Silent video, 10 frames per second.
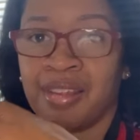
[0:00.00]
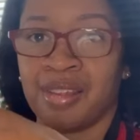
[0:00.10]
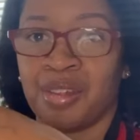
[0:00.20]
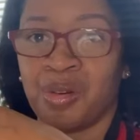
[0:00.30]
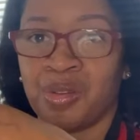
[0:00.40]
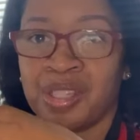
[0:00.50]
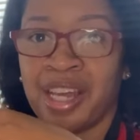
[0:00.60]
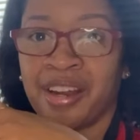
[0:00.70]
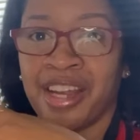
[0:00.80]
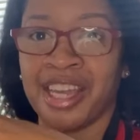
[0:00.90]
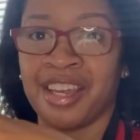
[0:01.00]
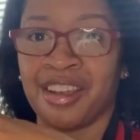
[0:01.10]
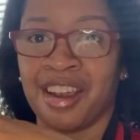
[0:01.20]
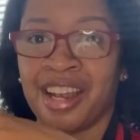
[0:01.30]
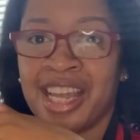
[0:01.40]
those that are
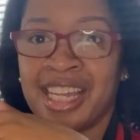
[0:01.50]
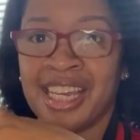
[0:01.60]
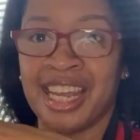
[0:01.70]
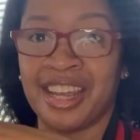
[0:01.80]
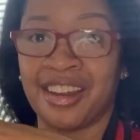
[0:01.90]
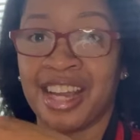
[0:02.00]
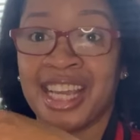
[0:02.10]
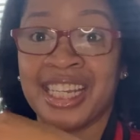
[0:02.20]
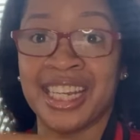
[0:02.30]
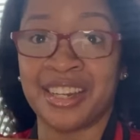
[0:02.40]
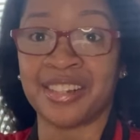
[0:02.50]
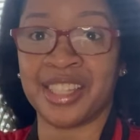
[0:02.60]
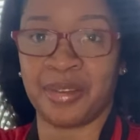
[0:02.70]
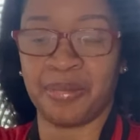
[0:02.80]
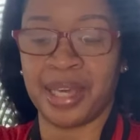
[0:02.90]
here and near and dear
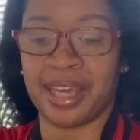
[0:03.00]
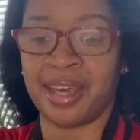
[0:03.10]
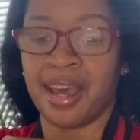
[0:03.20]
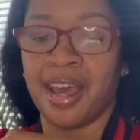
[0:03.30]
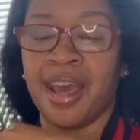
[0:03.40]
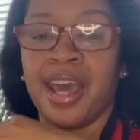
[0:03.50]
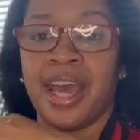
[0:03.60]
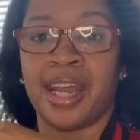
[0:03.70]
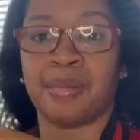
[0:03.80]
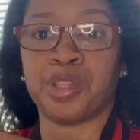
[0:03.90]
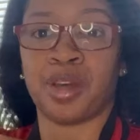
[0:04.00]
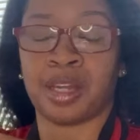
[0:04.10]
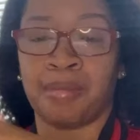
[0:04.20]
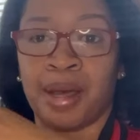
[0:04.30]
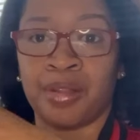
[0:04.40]
to me. And I'm talking
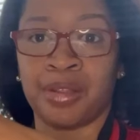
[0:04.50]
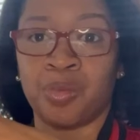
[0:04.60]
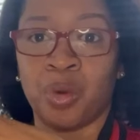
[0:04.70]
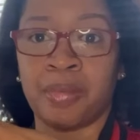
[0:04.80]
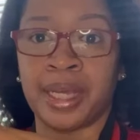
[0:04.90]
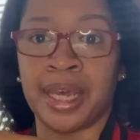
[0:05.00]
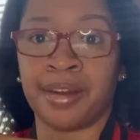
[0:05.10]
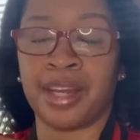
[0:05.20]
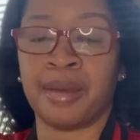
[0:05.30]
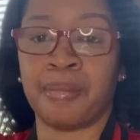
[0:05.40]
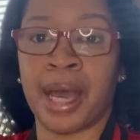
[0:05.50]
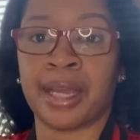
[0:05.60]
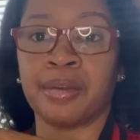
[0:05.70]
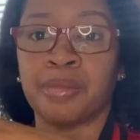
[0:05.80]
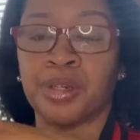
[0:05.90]
about women that are in my
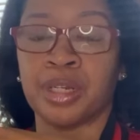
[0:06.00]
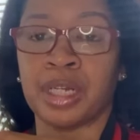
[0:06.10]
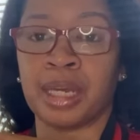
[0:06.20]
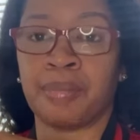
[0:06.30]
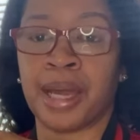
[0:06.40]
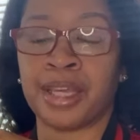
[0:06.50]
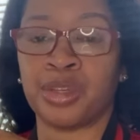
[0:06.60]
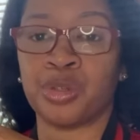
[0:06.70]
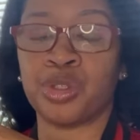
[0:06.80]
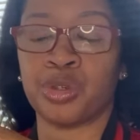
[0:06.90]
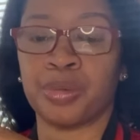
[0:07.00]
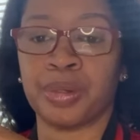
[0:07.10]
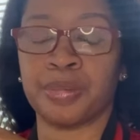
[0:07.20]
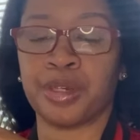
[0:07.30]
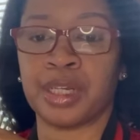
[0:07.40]
community, in my YouTube
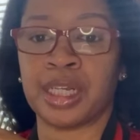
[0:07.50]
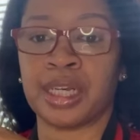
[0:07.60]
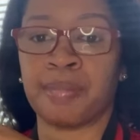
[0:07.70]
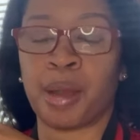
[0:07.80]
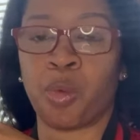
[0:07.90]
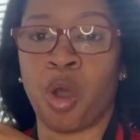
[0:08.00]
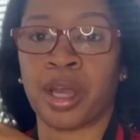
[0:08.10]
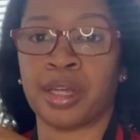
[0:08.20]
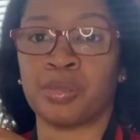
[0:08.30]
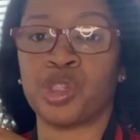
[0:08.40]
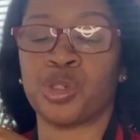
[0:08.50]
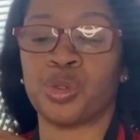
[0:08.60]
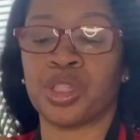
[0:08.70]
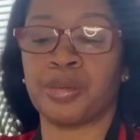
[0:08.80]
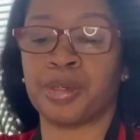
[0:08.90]
community, in my Walk in Them
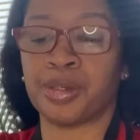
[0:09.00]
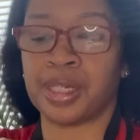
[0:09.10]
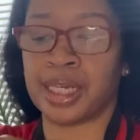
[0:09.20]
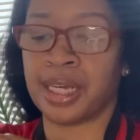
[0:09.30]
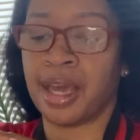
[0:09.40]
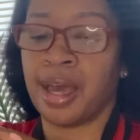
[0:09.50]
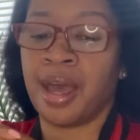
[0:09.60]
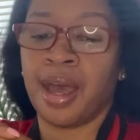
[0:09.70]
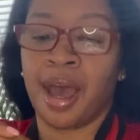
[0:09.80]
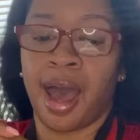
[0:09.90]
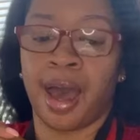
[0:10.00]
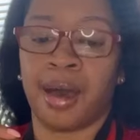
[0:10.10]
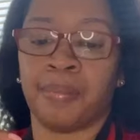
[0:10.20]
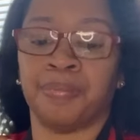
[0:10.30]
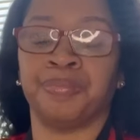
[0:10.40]
Shoes community. I
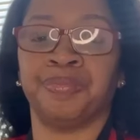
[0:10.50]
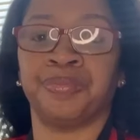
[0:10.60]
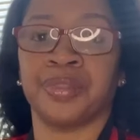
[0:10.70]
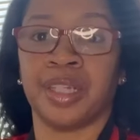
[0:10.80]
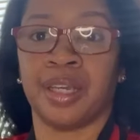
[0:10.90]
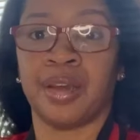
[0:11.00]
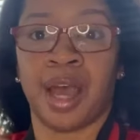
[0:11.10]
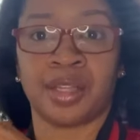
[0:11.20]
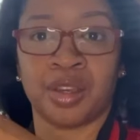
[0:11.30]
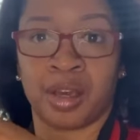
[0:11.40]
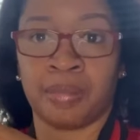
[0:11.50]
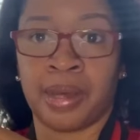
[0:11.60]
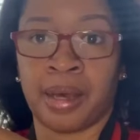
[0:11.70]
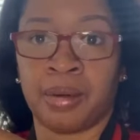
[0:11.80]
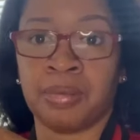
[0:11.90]
talk
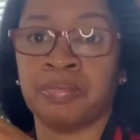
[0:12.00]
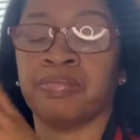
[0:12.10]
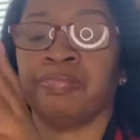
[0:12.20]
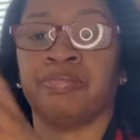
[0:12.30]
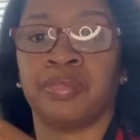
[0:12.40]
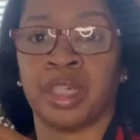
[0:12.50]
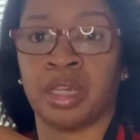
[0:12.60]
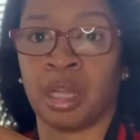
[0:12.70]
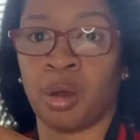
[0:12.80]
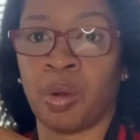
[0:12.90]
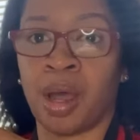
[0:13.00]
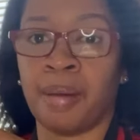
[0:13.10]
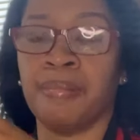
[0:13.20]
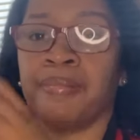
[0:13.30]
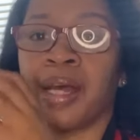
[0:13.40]
about the glow
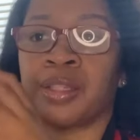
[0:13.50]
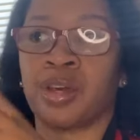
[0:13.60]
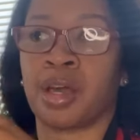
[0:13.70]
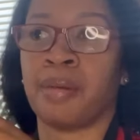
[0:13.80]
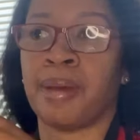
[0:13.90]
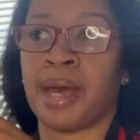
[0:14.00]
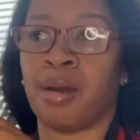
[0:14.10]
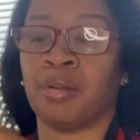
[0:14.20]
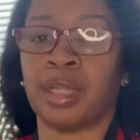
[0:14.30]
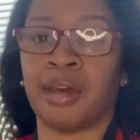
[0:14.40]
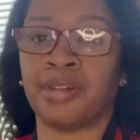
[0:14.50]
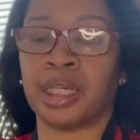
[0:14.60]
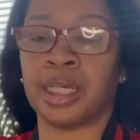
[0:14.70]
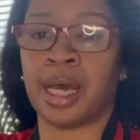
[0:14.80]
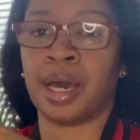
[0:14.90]
up. I talk about
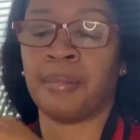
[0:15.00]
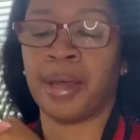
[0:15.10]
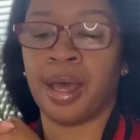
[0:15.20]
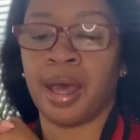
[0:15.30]
leveling up.